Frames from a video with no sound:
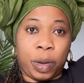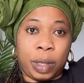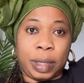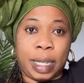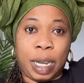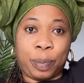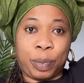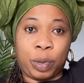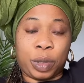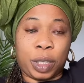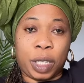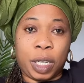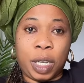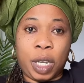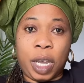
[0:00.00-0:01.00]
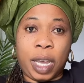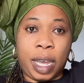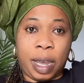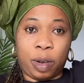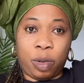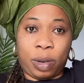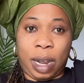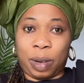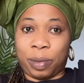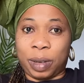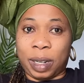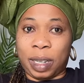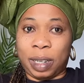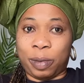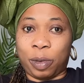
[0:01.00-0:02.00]
Tech Beauty, look at
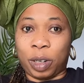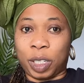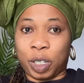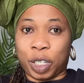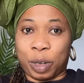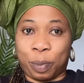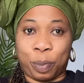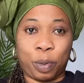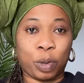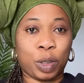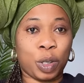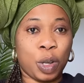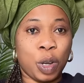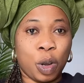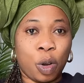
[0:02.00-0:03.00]
what she posts.